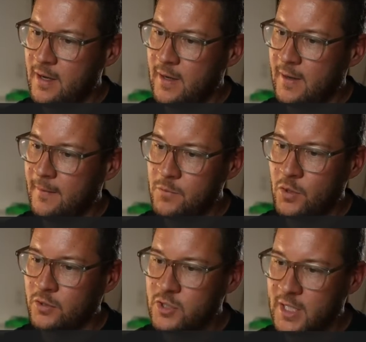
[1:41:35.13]

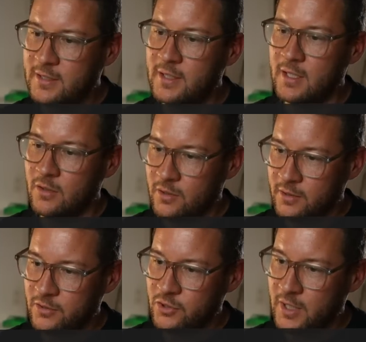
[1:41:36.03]
not just in or on the
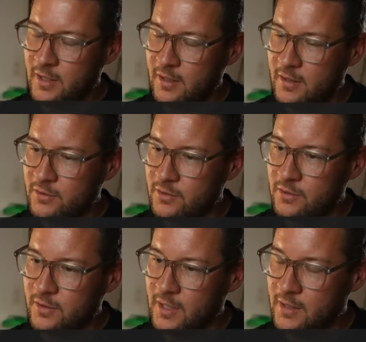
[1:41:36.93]
track,
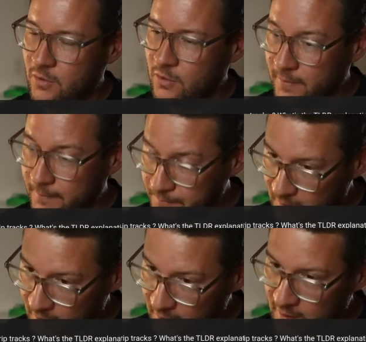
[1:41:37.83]
in
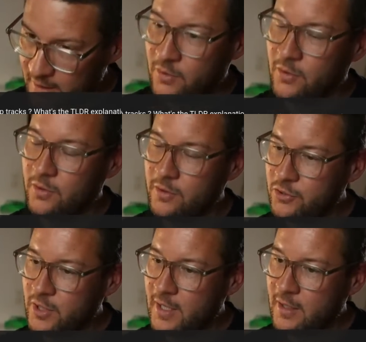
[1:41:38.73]
or on the
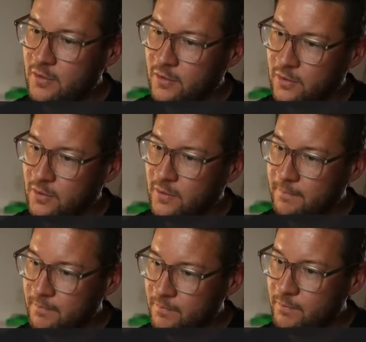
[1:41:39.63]
track, or
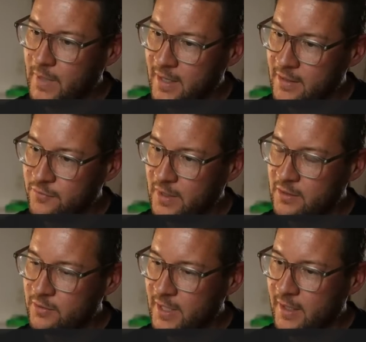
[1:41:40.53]
balance front to
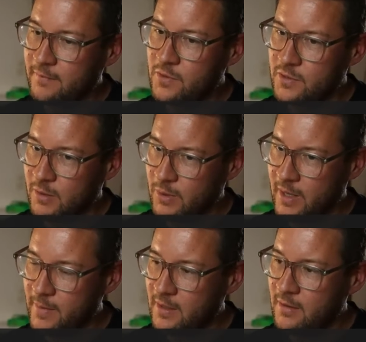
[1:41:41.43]
rear. Do you see what I
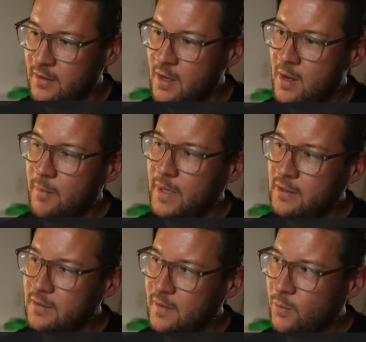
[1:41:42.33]
mean? But
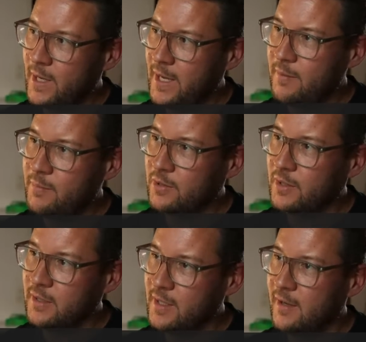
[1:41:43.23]
the way I broke
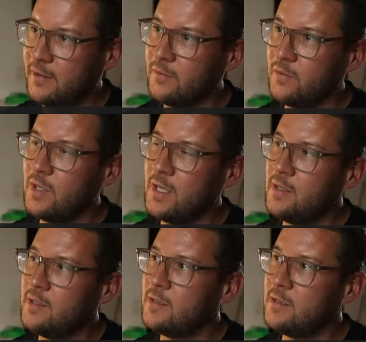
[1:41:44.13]
it down is